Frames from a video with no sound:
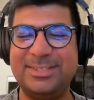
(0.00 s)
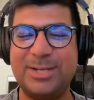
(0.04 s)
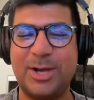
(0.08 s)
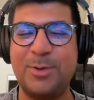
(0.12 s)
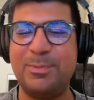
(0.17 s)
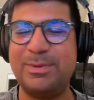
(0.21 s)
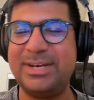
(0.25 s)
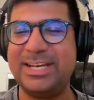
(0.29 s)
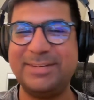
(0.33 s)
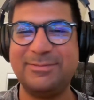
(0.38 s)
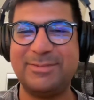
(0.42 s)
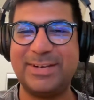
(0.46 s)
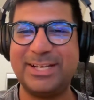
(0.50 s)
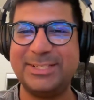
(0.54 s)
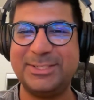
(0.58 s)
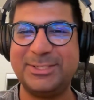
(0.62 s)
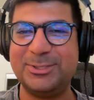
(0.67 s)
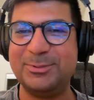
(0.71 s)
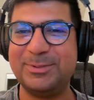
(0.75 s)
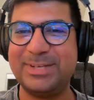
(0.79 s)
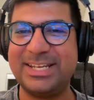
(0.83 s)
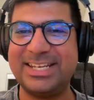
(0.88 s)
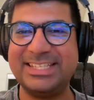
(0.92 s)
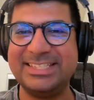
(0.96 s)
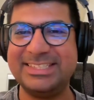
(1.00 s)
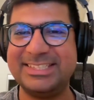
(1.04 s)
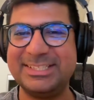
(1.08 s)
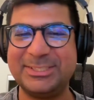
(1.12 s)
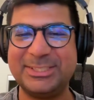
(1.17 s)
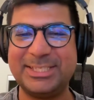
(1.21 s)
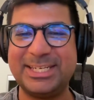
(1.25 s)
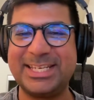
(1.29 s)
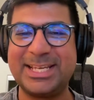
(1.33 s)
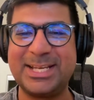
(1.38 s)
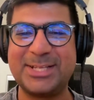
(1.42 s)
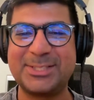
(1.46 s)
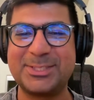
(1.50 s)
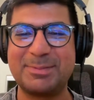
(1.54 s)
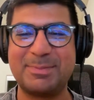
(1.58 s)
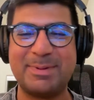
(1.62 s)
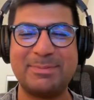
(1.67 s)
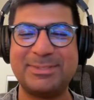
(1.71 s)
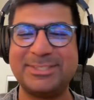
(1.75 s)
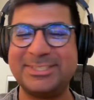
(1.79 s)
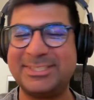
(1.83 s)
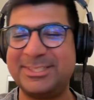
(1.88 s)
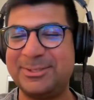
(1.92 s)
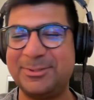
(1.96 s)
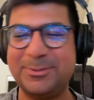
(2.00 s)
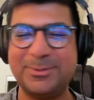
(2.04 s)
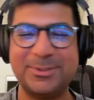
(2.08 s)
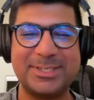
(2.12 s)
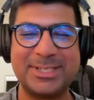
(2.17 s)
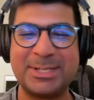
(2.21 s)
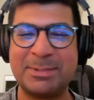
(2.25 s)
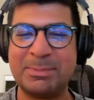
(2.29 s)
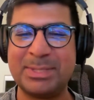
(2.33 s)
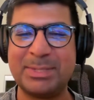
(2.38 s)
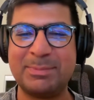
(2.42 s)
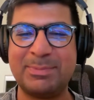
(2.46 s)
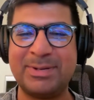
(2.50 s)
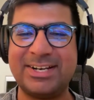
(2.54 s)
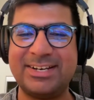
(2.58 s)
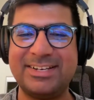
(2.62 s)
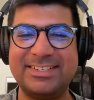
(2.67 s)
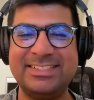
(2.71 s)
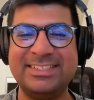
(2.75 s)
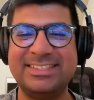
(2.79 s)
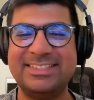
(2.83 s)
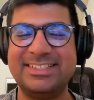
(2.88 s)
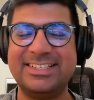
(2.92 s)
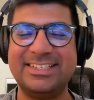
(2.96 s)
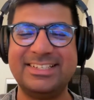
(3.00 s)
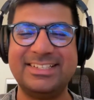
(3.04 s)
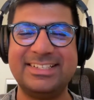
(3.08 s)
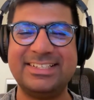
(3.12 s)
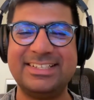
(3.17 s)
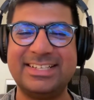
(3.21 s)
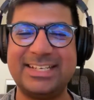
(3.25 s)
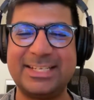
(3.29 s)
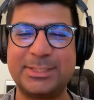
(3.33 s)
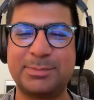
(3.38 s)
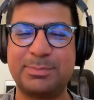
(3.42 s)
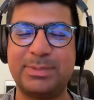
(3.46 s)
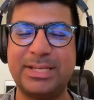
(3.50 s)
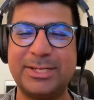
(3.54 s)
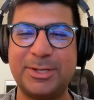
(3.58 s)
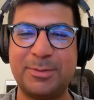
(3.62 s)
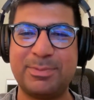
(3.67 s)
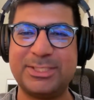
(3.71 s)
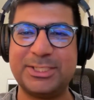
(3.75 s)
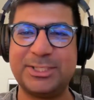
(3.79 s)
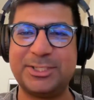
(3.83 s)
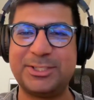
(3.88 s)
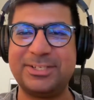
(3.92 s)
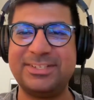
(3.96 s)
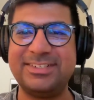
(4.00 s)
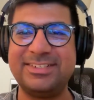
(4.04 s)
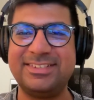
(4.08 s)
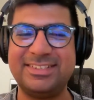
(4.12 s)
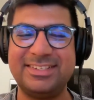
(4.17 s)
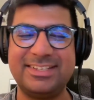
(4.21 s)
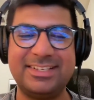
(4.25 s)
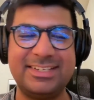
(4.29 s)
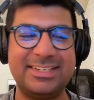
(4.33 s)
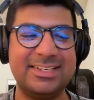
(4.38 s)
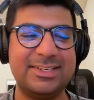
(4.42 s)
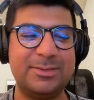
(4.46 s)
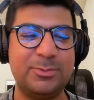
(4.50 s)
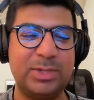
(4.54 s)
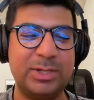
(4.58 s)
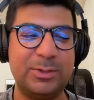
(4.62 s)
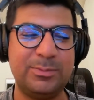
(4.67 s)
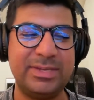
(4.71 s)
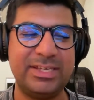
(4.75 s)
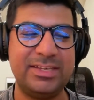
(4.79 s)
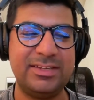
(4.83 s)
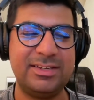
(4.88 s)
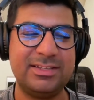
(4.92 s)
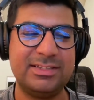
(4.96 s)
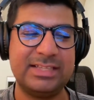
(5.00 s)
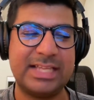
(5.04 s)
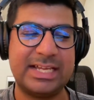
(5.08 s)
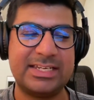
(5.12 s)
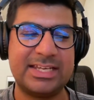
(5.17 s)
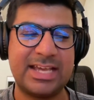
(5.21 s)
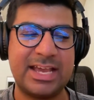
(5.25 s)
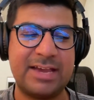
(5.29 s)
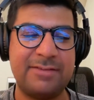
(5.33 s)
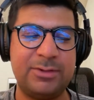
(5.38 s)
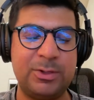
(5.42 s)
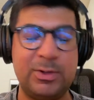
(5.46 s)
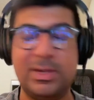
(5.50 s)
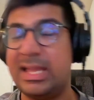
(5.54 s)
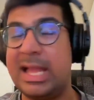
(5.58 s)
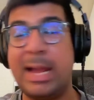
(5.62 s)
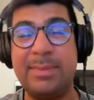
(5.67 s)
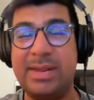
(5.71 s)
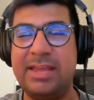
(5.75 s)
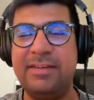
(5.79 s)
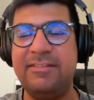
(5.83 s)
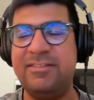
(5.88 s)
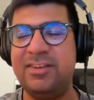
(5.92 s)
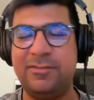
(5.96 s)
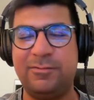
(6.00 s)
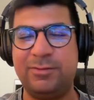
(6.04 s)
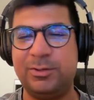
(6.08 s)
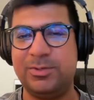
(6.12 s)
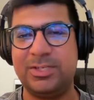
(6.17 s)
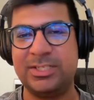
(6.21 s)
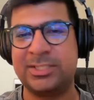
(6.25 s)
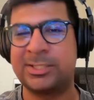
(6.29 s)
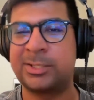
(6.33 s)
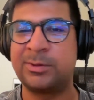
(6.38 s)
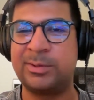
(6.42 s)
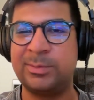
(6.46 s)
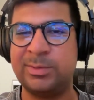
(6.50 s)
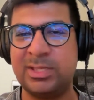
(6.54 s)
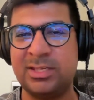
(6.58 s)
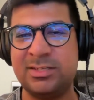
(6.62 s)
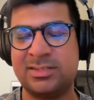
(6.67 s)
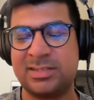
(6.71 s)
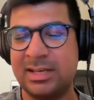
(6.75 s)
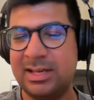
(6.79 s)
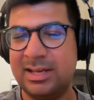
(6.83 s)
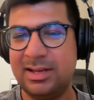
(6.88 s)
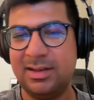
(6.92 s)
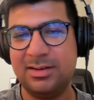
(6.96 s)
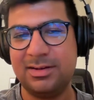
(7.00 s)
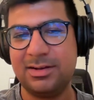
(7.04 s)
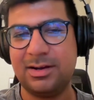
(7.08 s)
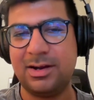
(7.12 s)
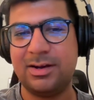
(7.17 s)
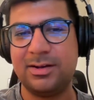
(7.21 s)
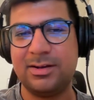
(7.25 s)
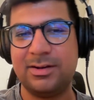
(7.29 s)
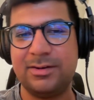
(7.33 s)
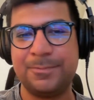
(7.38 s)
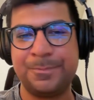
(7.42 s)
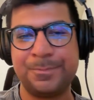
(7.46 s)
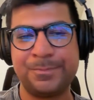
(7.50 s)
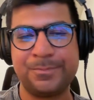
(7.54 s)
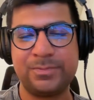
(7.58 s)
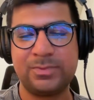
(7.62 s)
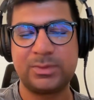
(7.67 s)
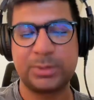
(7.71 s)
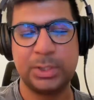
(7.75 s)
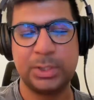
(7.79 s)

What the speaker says: open invite to any of the city council members to come to the pod and explain your position. We would be glad to have you. I mean, even if you disagree with us on